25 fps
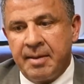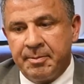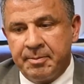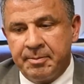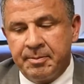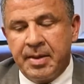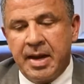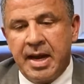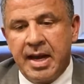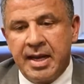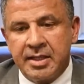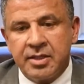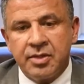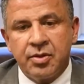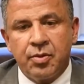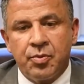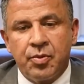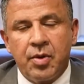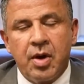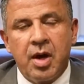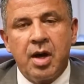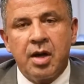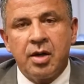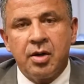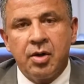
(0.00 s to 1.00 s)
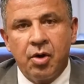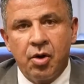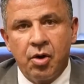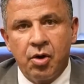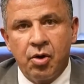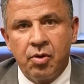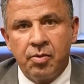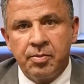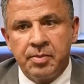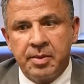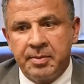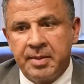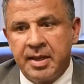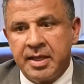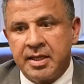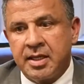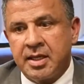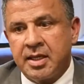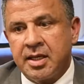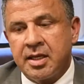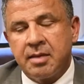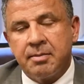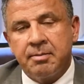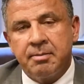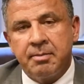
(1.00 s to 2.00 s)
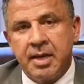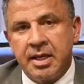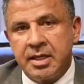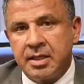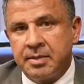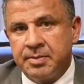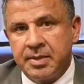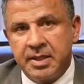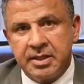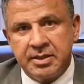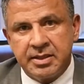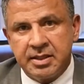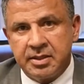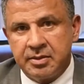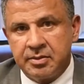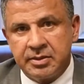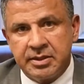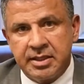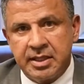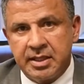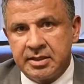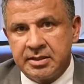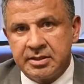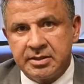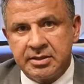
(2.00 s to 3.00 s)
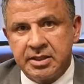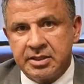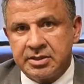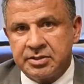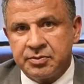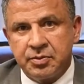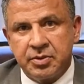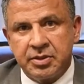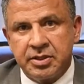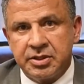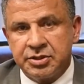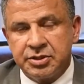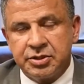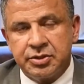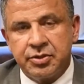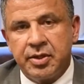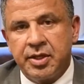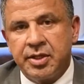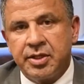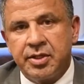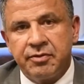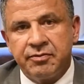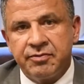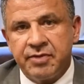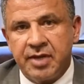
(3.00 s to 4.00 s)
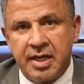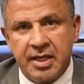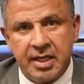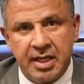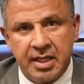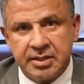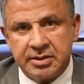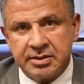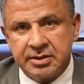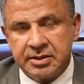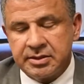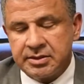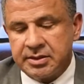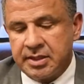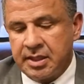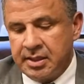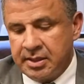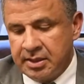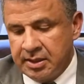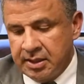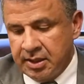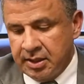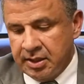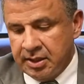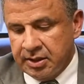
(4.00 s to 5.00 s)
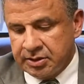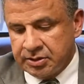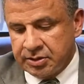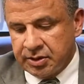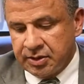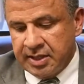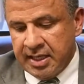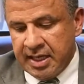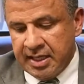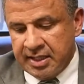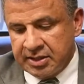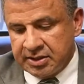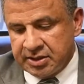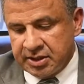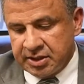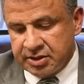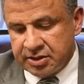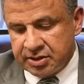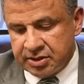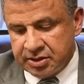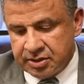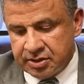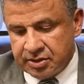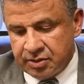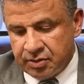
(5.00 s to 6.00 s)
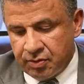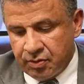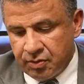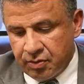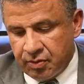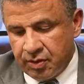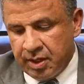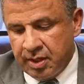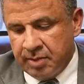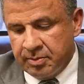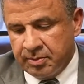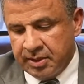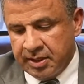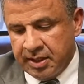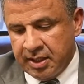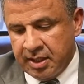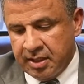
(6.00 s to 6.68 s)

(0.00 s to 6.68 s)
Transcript: buying the wrong home and making it a money pit that just will destroy your finances. So that is extremely